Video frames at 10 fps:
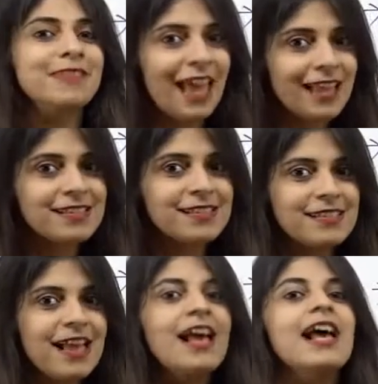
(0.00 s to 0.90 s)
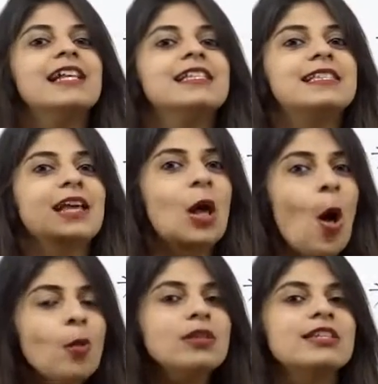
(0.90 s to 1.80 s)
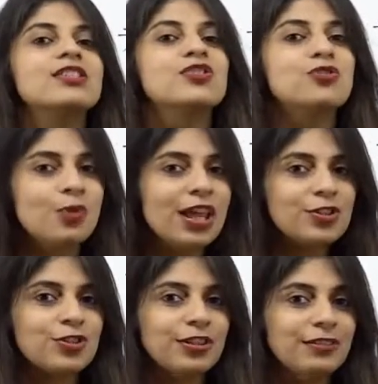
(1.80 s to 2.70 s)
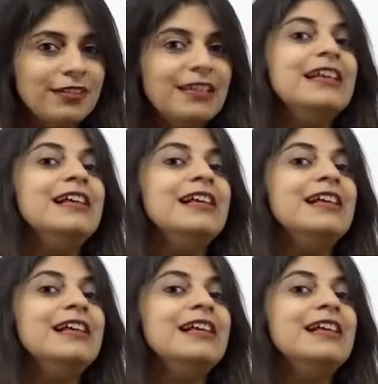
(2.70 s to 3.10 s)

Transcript: Yes, it's the coldest region.